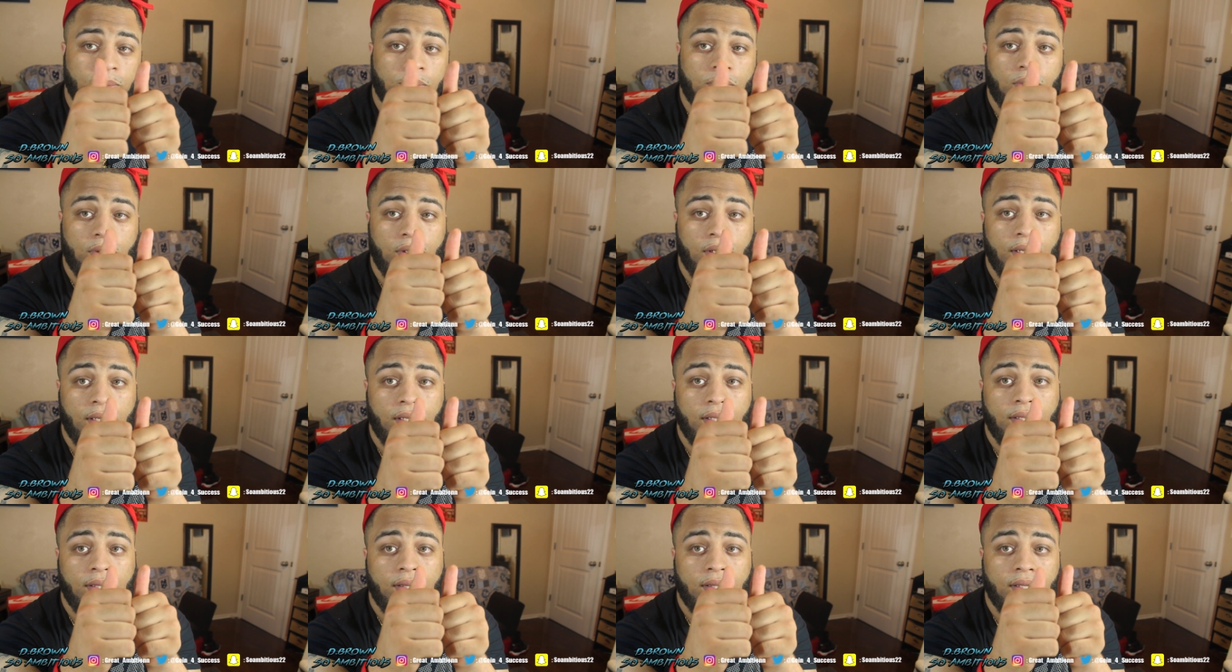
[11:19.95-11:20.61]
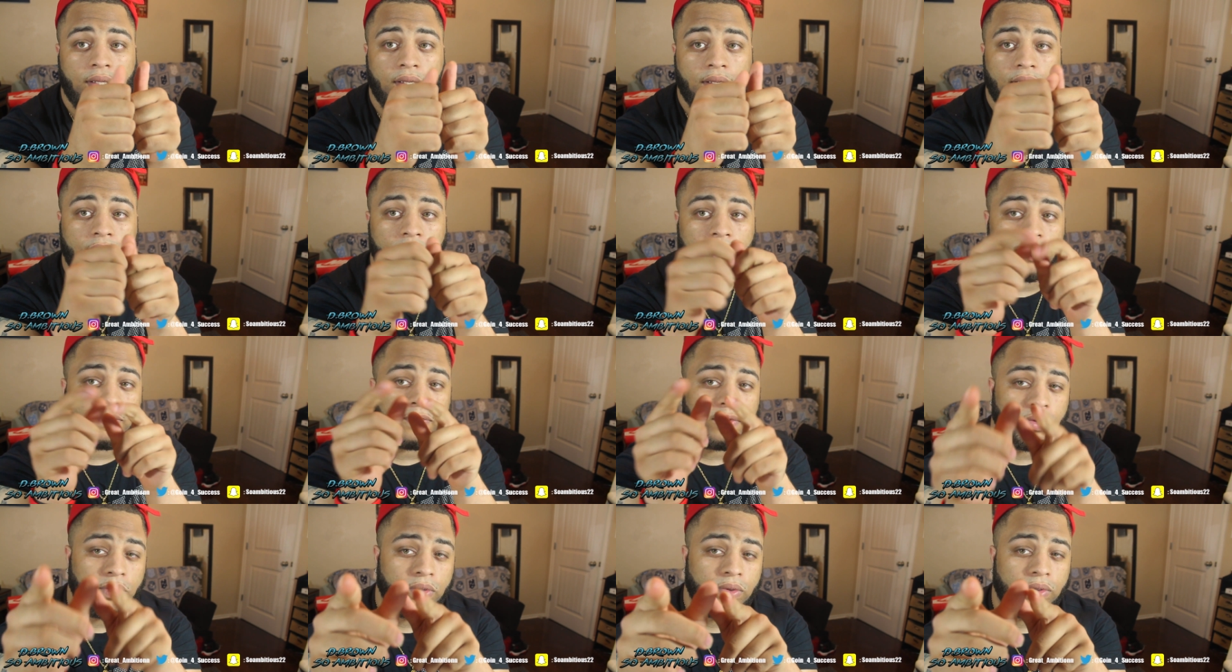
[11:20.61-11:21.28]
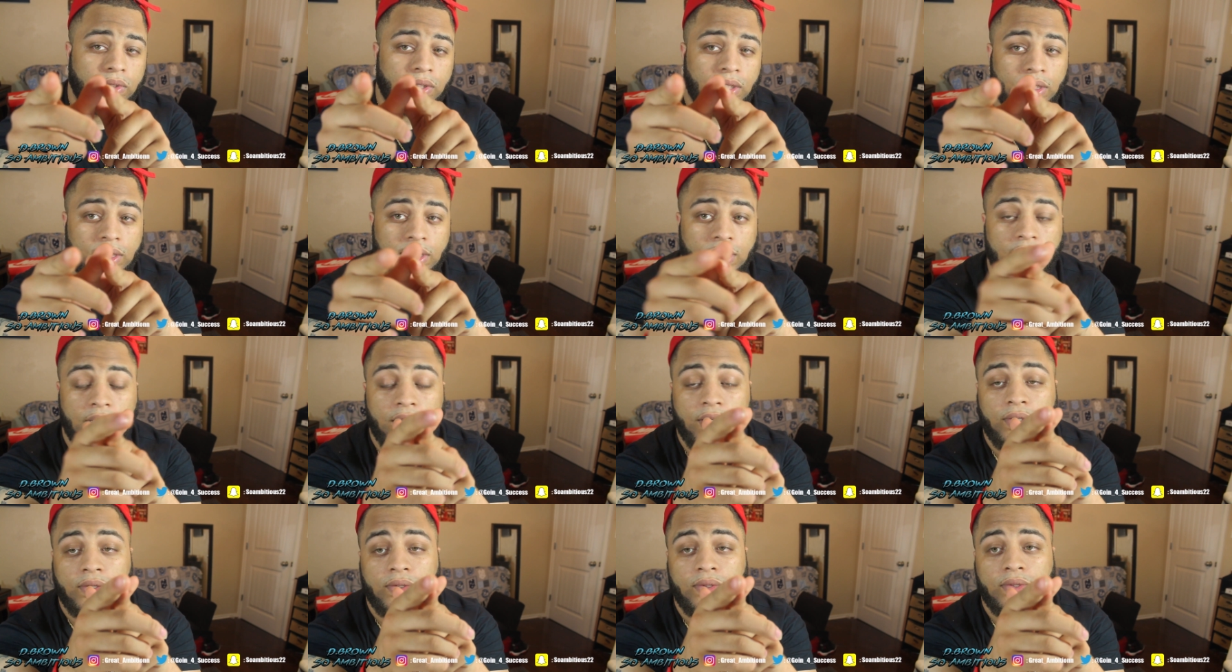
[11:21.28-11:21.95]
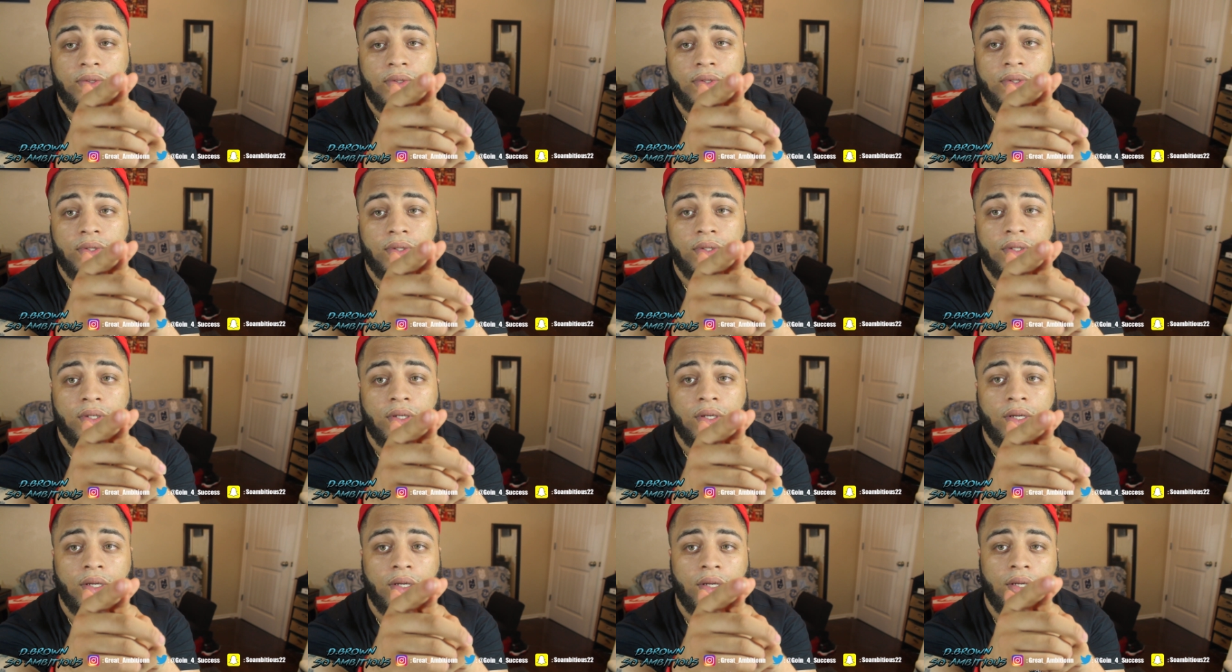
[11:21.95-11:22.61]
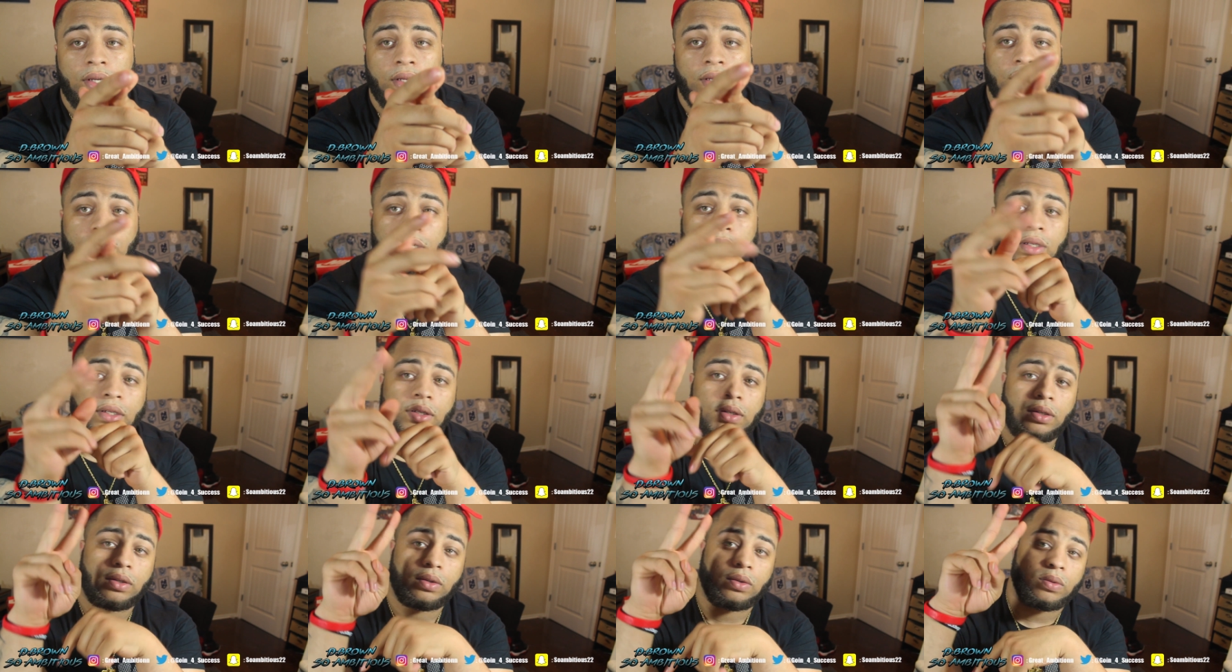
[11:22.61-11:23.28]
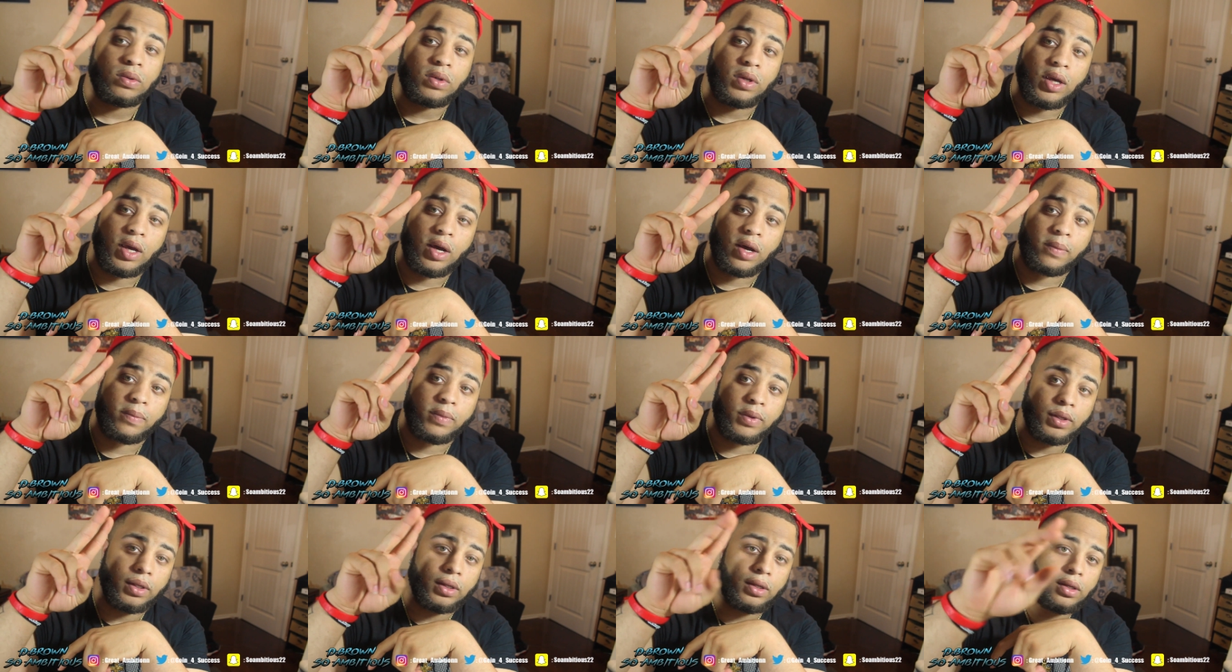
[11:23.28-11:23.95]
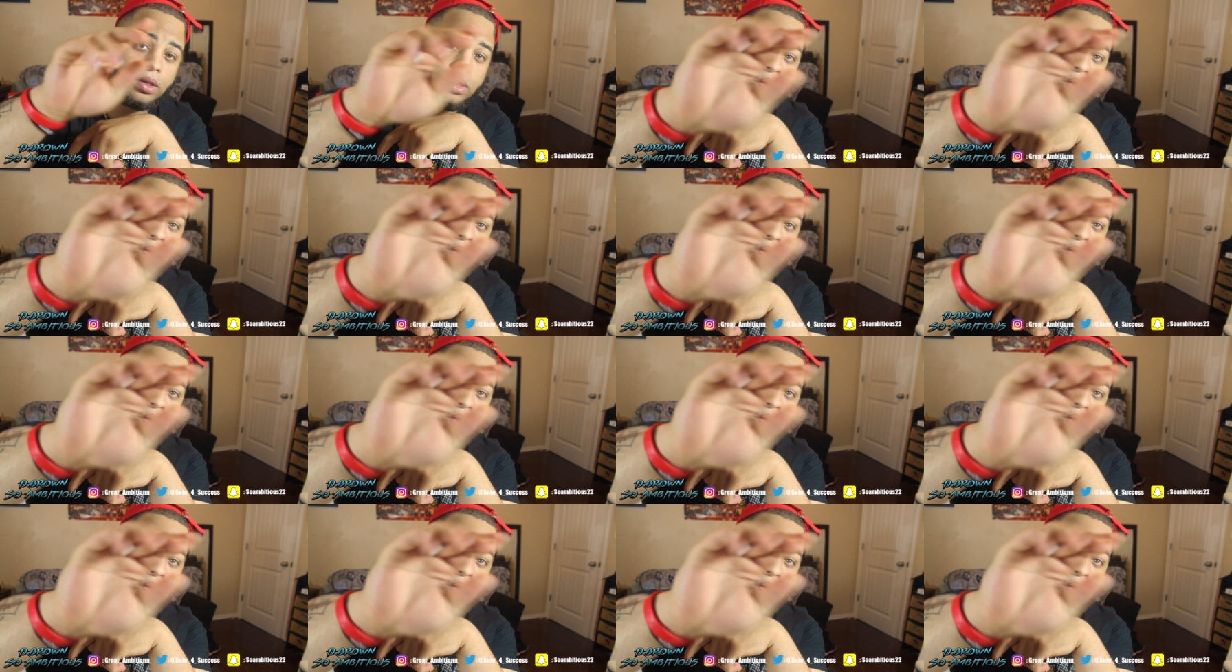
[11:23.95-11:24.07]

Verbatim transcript: your boy. If you're new to the channel, yeah, man.